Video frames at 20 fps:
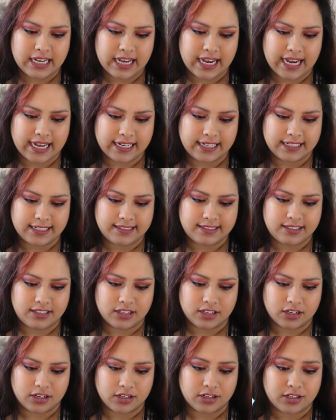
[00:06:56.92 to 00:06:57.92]
And it's
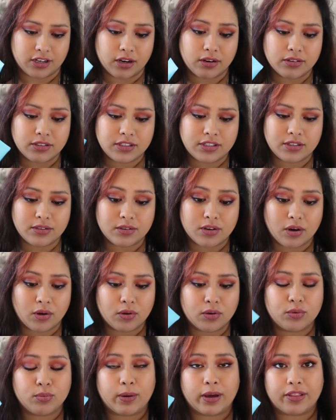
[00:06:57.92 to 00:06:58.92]
your go-to
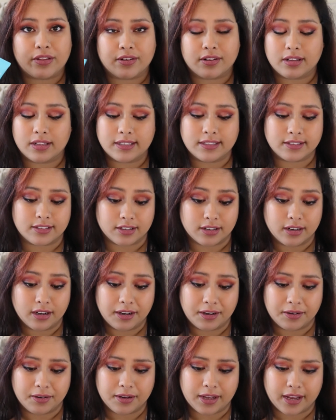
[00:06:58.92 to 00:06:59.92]
cold weather cleanser.
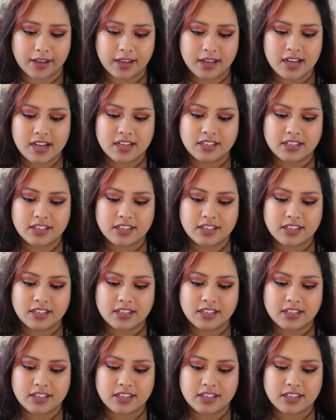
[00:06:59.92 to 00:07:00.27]
Oh, okay.